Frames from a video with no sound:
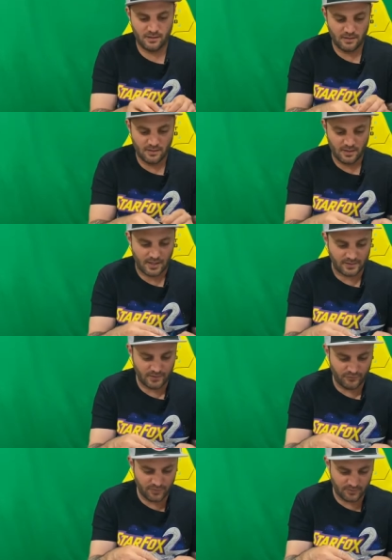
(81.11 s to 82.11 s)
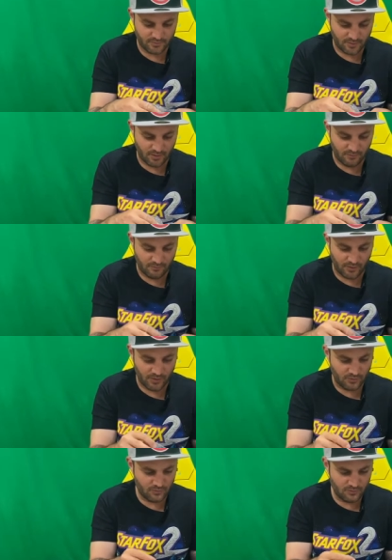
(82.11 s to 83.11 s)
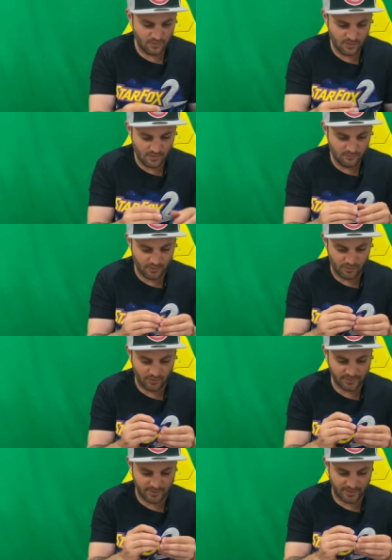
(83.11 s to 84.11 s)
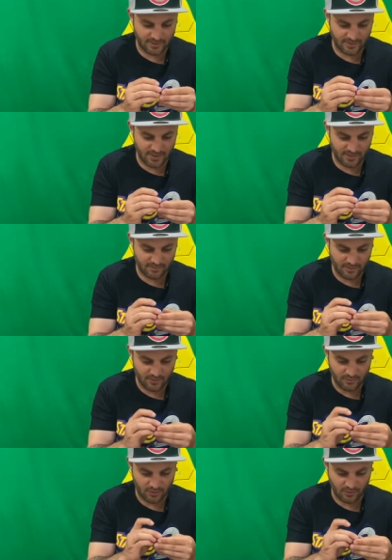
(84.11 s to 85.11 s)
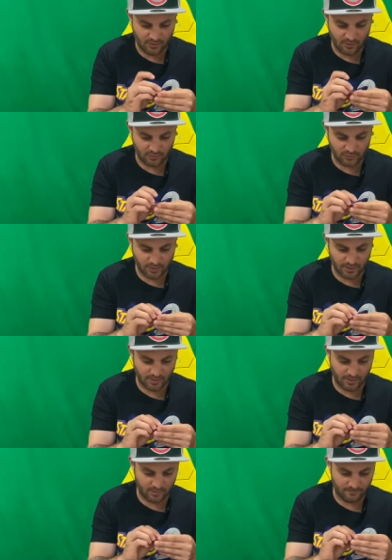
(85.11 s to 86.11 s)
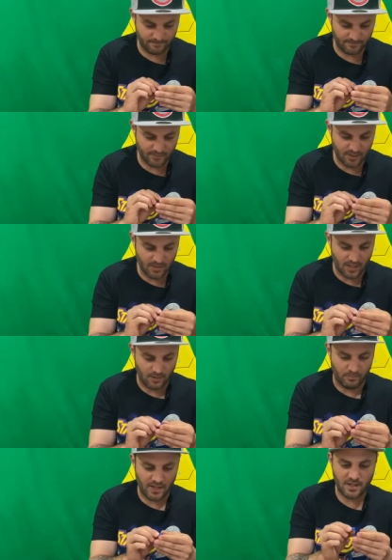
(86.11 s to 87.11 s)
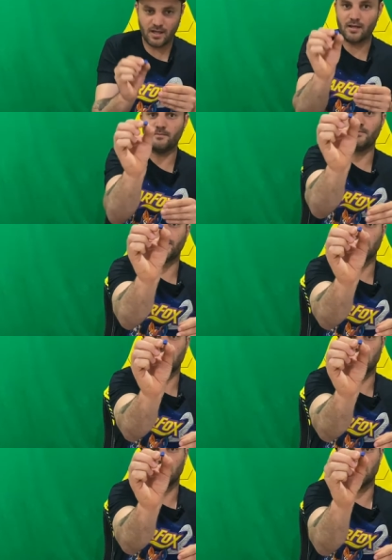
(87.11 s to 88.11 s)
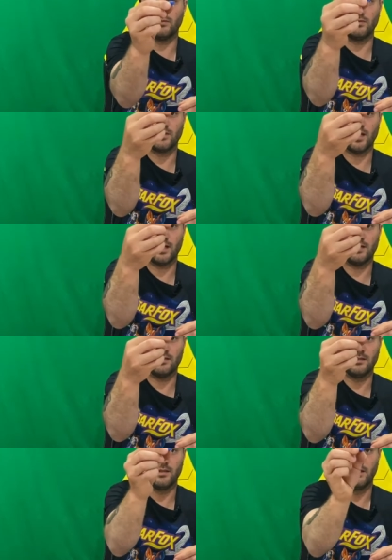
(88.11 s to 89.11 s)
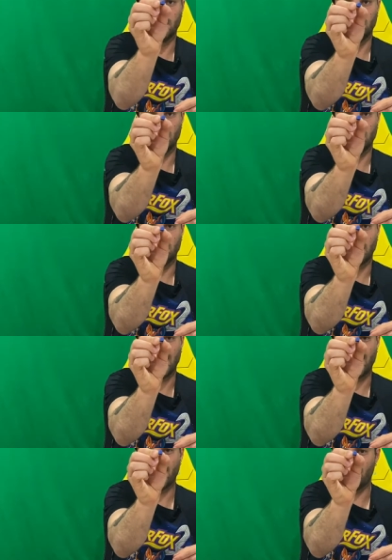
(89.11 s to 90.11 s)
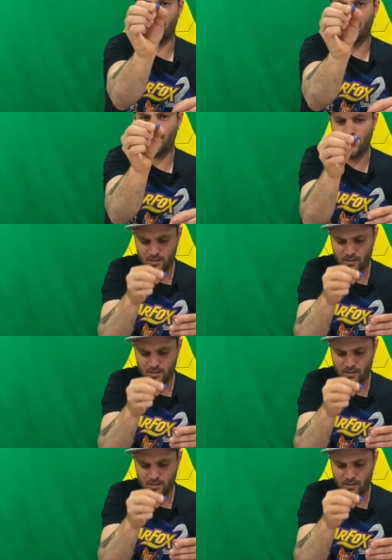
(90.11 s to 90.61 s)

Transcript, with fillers: are different, so very cool, very nice that they did that. So it kind of looks like a, a bunker or a, a hangar, maybe,